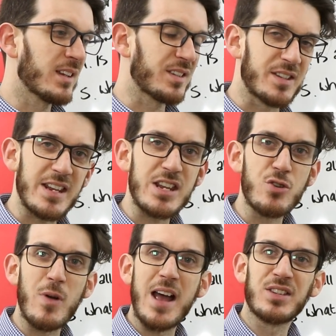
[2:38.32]
see
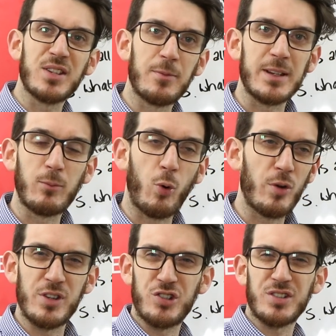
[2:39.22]
you as something
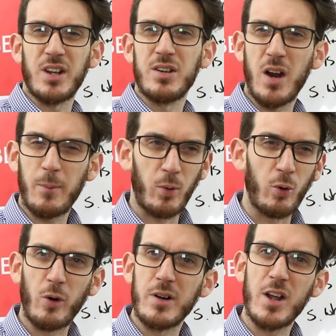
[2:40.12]
more than just a number
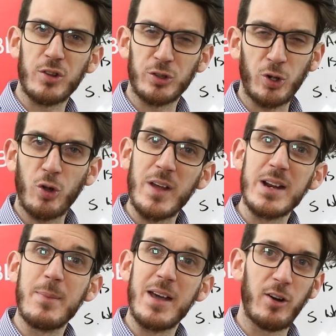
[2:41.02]
or another girl that
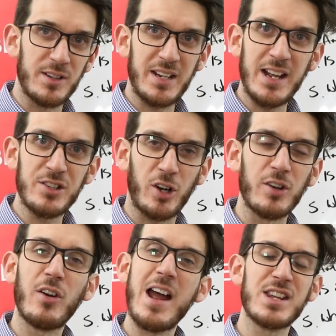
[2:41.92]
he met on Tinder.
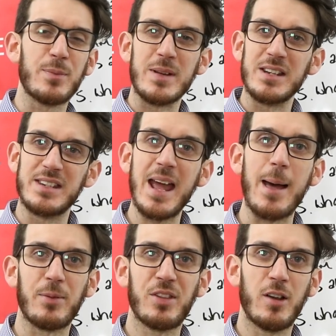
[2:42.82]
There has to be
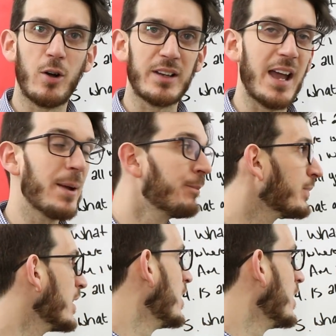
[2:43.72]
depth, okay?